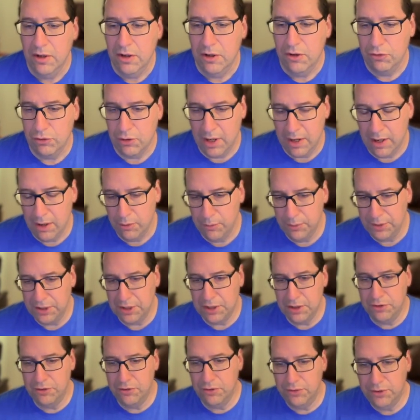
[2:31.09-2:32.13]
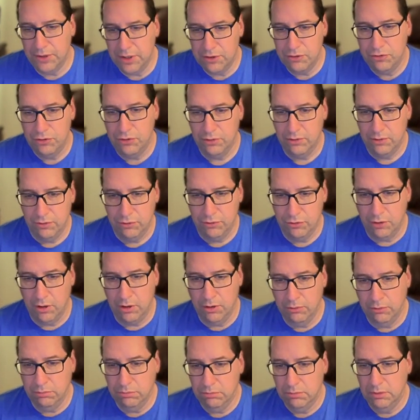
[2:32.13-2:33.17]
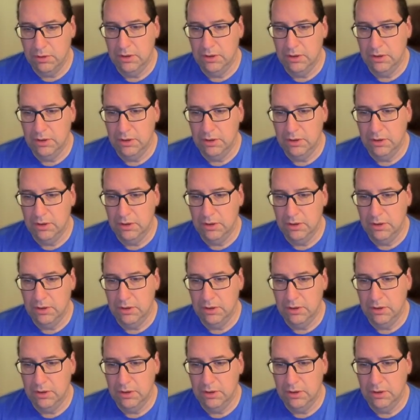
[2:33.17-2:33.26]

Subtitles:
So how are we going to do this? So